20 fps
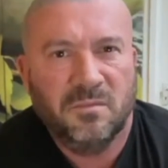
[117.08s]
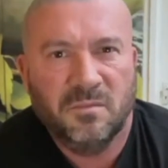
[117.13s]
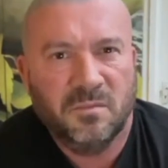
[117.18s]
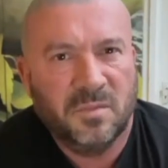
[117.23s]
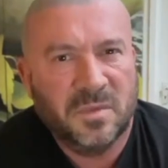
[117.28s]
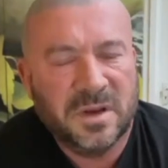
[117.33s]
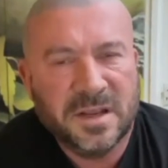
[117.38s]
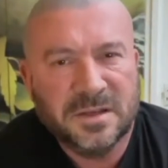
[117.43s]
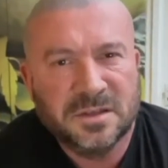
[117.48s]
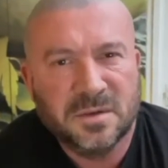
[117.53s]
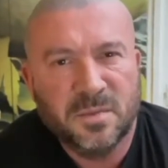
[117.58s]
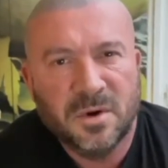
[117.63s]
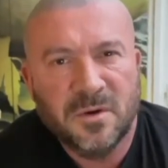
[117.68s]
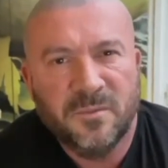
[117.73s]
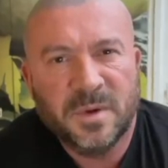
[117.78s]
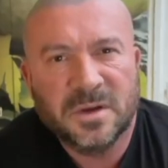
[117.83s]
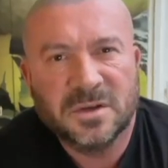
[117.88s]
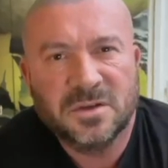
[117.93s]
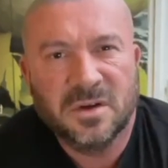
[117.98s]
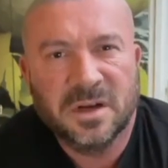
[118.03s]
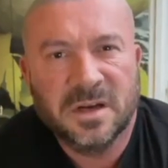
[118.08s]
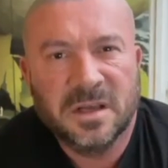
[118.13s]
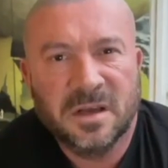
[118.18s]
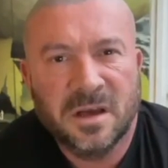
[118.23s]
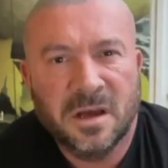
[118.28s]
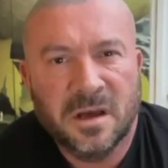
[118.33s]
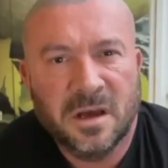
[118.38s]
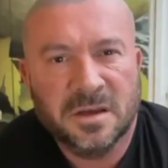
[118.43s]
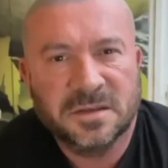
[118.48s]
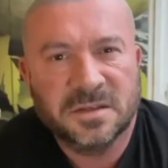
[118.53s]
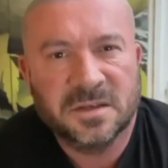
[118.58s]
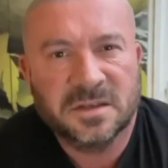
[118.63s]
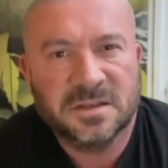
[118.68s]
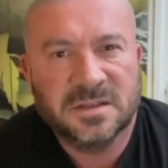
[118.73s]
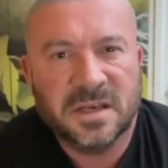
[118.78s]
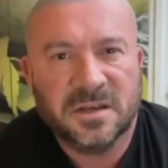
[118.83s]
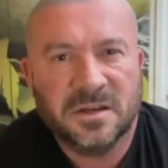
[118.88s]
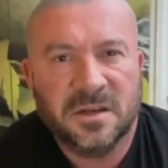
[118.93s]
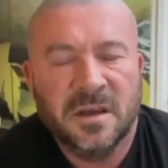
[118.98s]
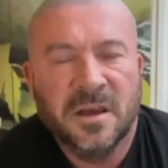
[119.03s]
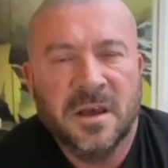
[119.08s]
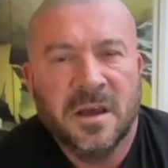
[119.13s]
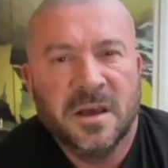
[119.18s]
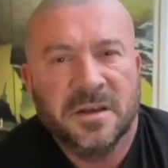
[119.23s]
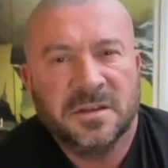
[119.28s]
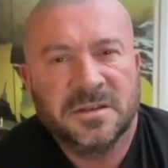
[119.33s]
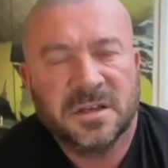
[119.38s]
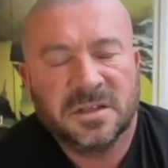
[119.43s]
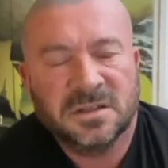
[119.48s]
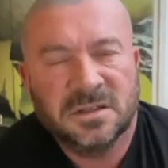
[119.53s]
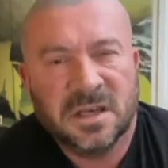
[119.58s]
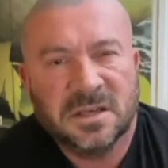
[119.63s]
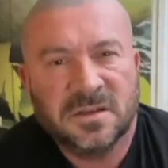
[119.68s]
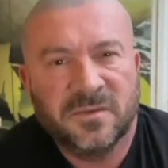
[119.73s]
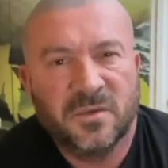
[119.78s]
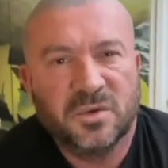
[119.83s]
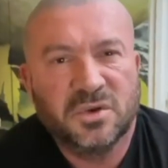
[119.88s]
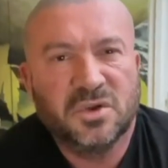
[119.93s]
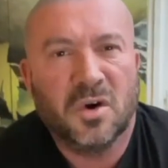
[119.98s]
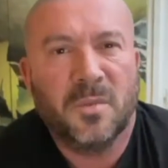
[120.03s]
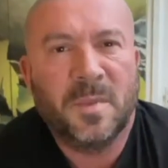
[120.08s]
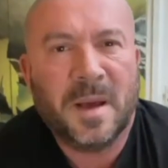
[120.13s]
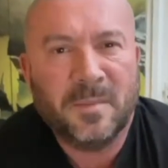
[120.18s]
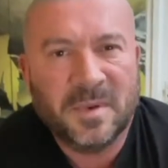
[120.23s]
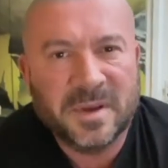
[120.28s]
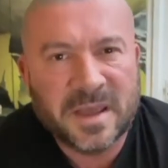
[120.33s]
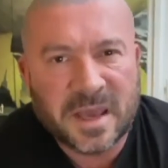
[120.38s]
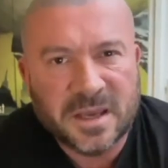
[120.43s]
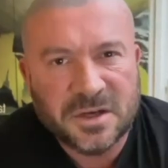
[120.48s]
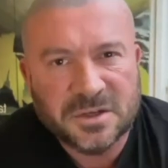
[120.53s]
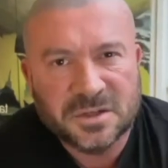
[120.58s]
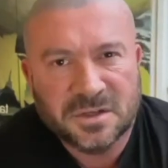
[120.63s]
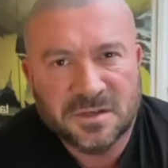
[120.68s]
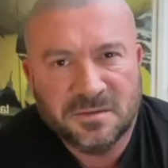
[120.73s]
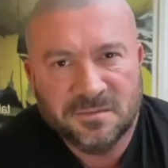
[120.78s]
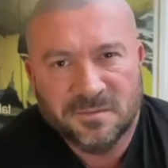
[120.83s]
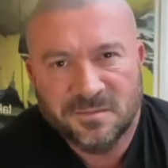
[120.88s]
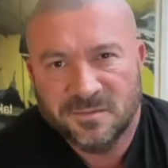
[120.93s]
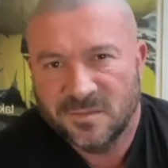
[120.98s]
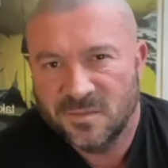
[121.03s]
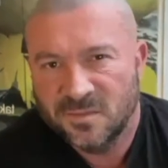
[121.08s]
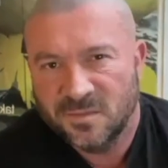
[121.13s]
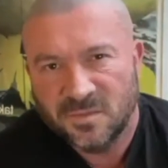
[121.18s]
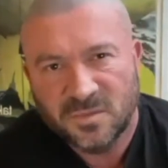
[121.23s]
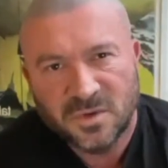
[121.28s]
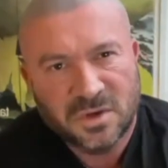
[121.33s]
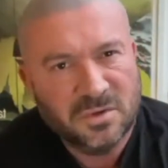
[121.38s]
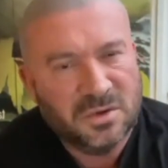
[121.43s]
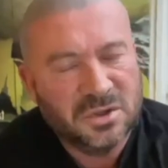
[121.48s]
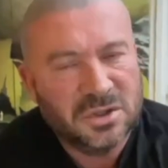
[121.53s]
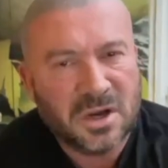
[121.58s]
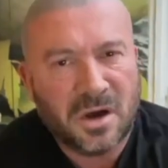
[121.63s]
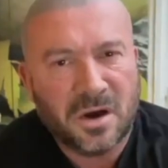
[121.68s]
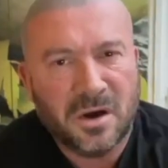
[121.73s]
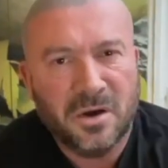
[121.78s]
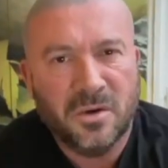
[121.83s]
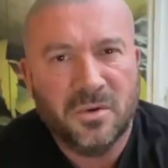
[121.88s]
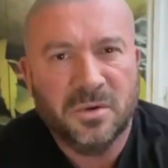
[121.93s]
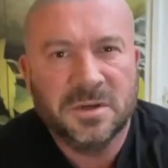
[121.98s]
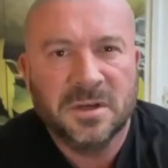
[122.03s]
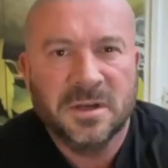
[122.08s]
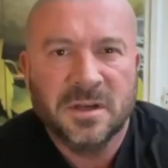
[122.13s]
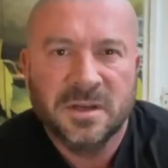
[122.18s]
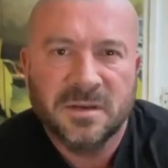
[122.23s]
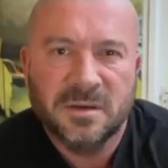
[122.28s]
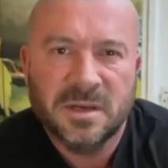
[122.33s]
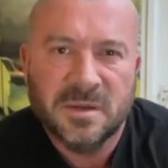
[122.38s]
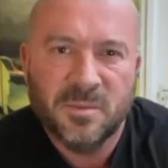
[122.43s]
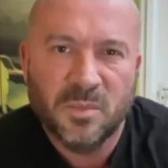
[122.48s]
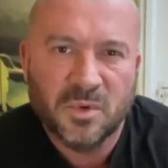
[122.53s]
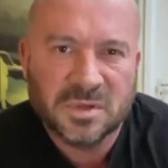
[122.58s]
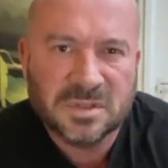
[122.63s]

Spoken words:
need to move because you get a successful job application, new child, need more